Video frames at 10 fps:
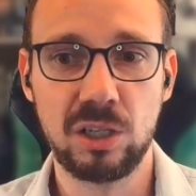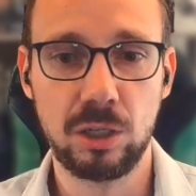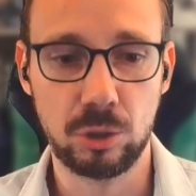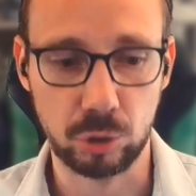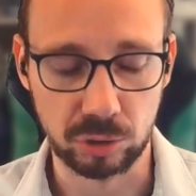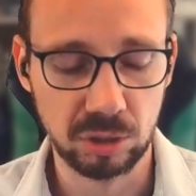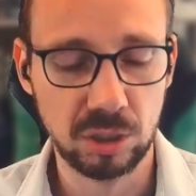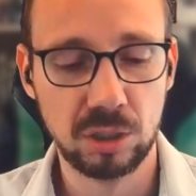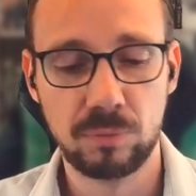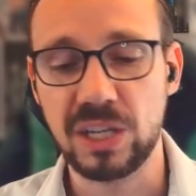look,
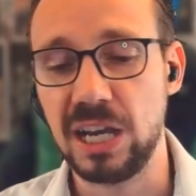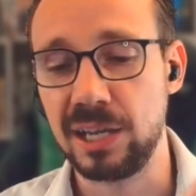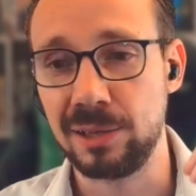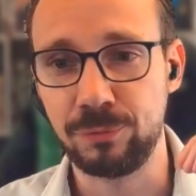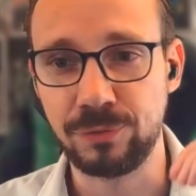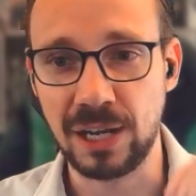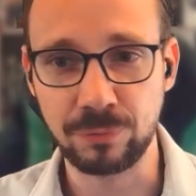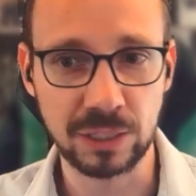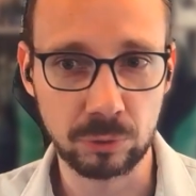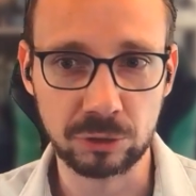I have
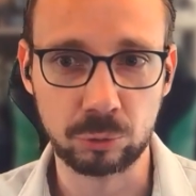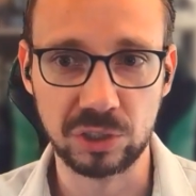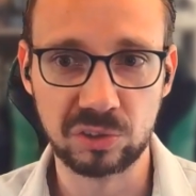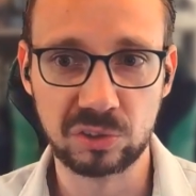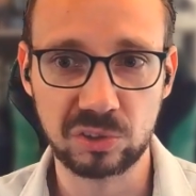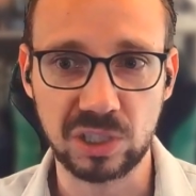500 risks.